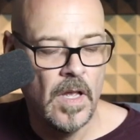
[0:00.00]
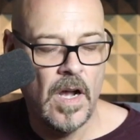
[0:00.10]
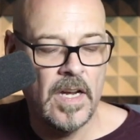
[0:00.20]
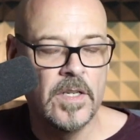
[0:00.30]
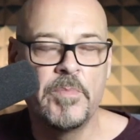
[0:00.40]

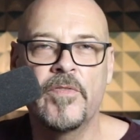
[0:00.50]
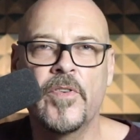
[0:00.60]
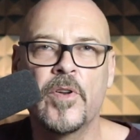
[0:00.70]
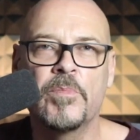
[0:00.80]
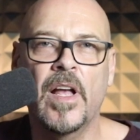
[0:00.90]
I actually
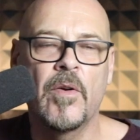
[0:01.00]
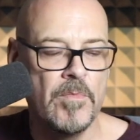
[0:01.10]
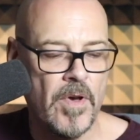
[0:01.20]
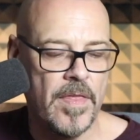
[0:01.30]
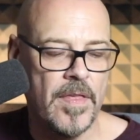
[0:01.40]
prefer to play it with
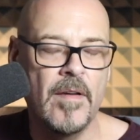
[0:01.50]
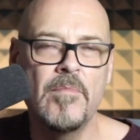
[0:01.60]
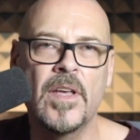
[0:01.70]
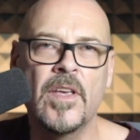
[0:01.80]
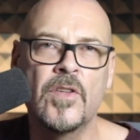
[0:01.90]
my thumb,
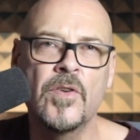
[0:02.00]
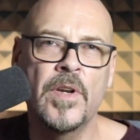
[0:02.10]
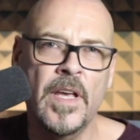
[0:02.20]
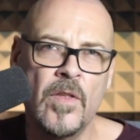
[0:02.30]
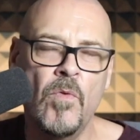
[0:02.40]
but you could do it
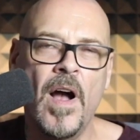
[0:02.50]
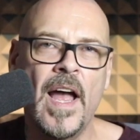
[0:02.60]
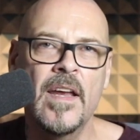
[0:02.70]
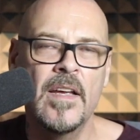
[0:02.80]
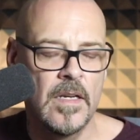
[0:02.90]
either
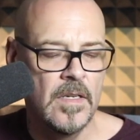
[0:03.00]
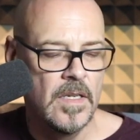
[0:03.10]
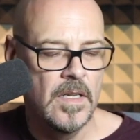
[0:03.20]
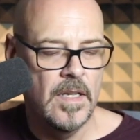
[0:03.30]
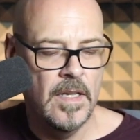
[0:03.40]
way
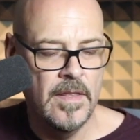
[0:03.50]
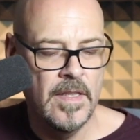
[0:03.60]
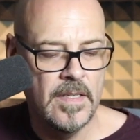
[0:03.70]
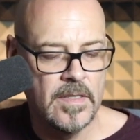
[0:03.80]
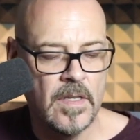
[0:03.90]
in this.